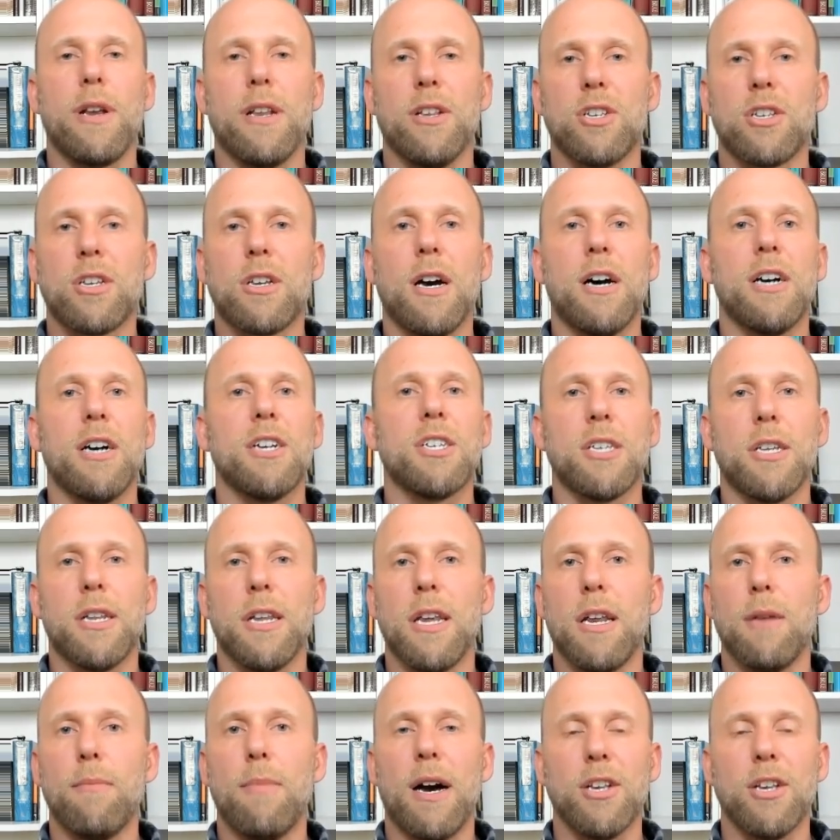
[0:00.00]
is
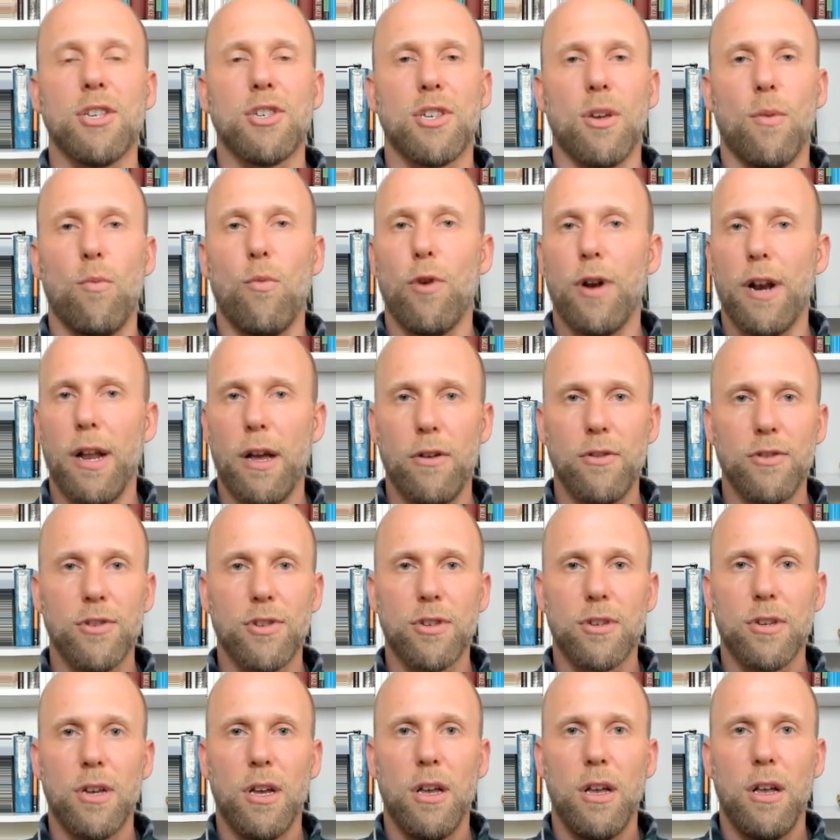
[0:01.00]
custodied by someone
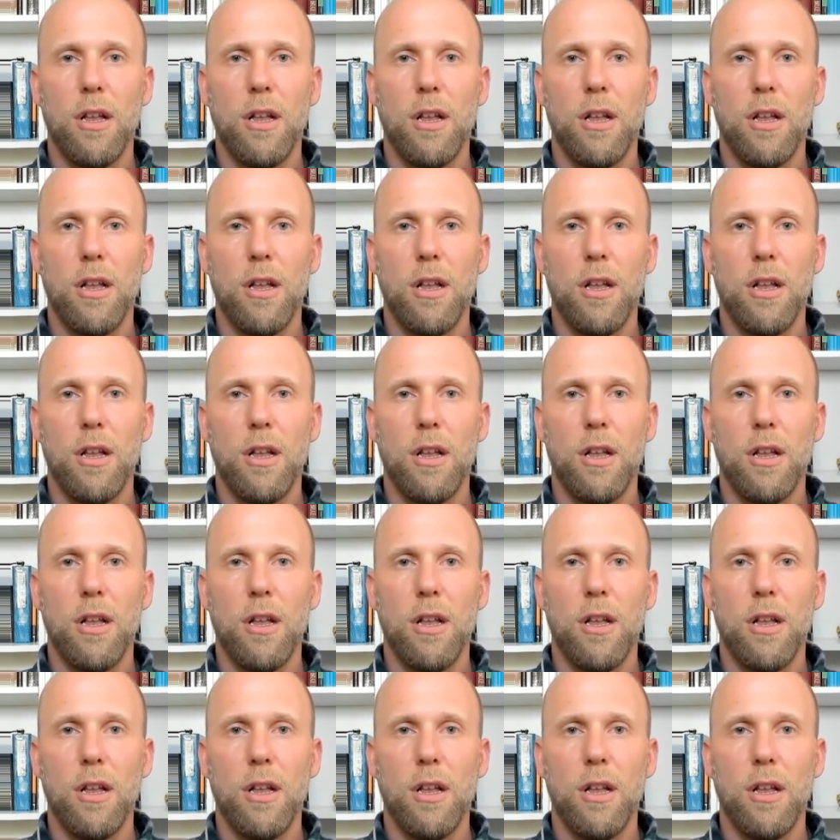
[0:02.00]
else,